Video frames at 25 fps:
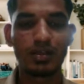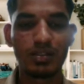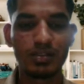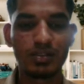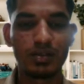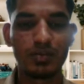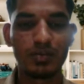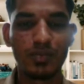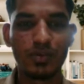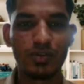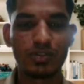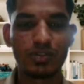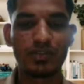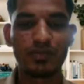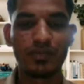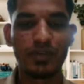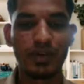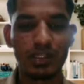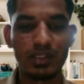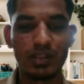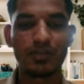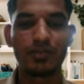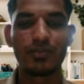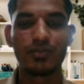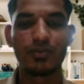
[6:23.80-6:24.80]
the most
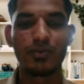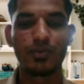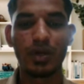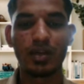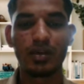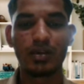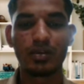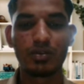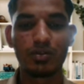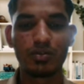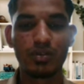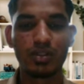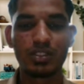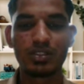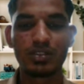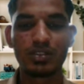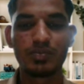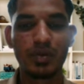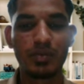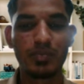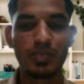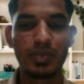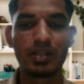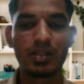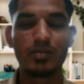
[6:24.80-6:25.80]
effective way to teach
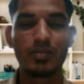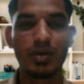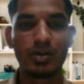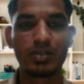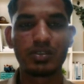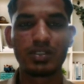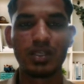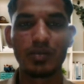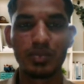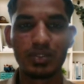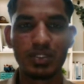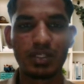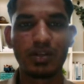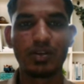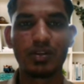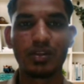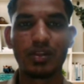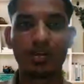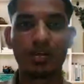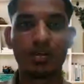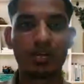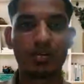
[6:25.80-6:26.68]
people about cybersecurity?